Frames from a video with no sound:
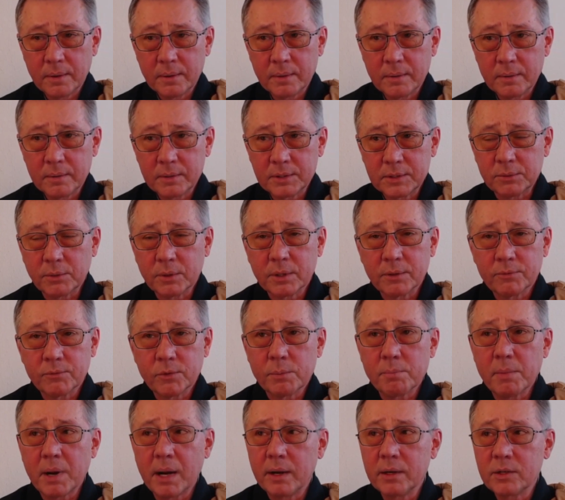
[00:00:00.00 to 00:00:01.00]
Sort of
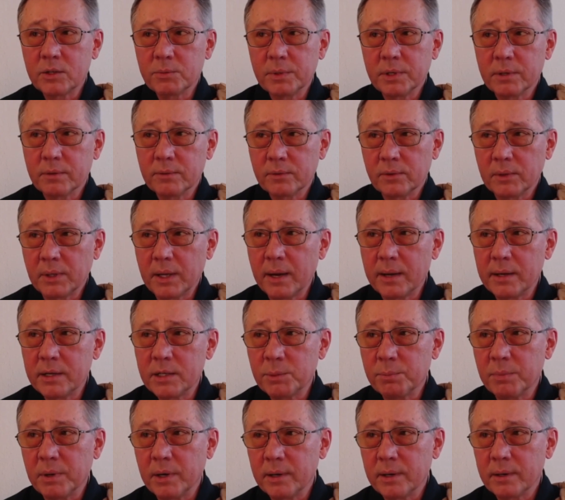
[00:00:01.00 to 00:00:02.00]
reminds me of the lines
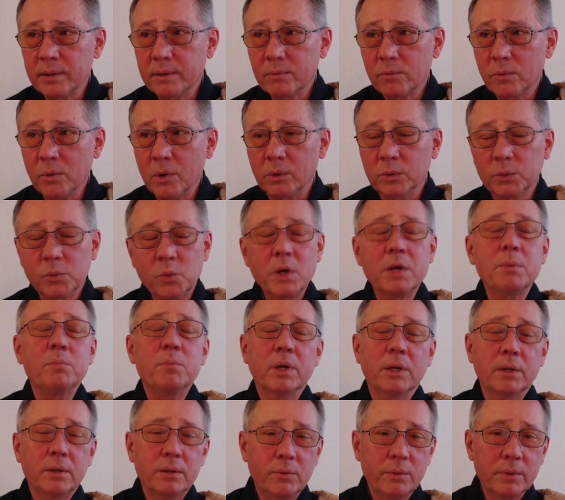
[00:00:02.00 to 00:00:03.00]
by Walt
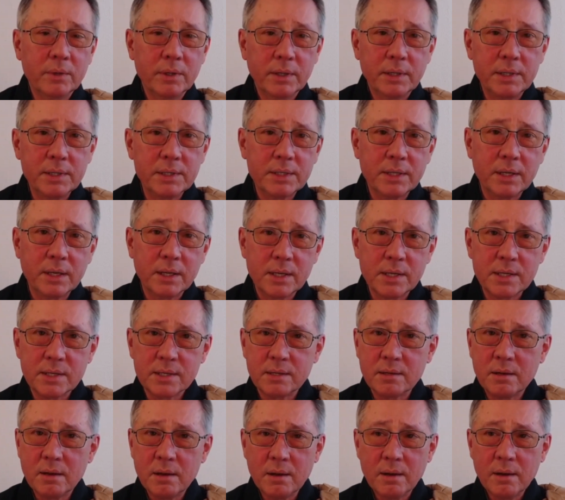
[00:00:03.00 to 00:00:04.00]
Whitman when he
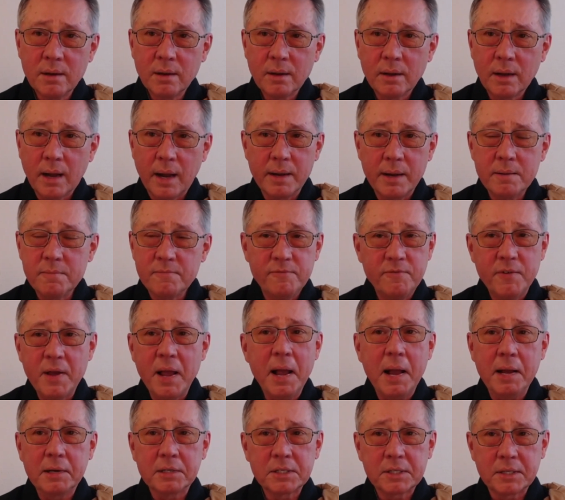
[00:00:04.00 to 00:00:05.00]
says, "I am
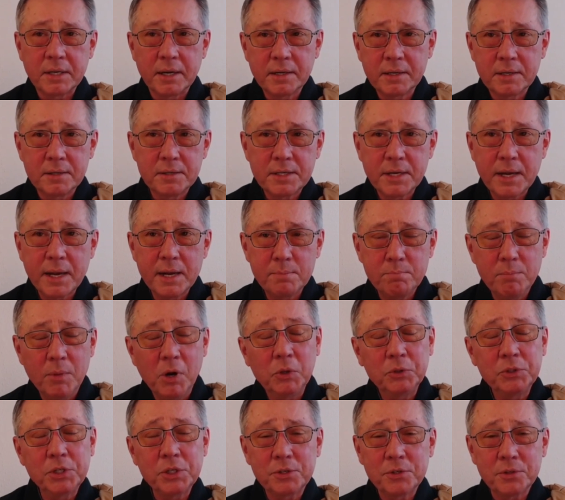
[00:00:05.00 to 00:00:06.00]
vast, I contain
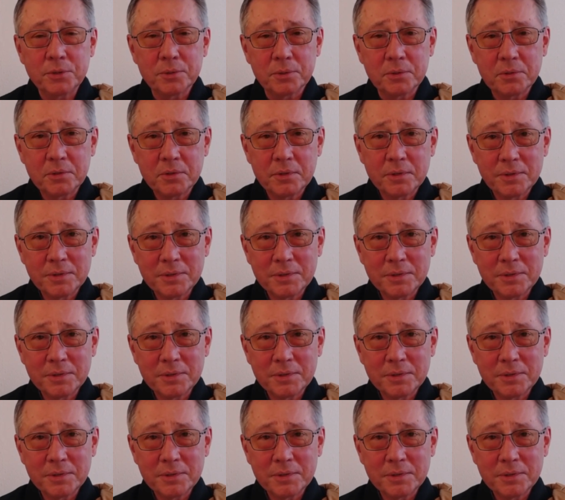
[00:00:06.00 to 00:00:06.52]
multitudes."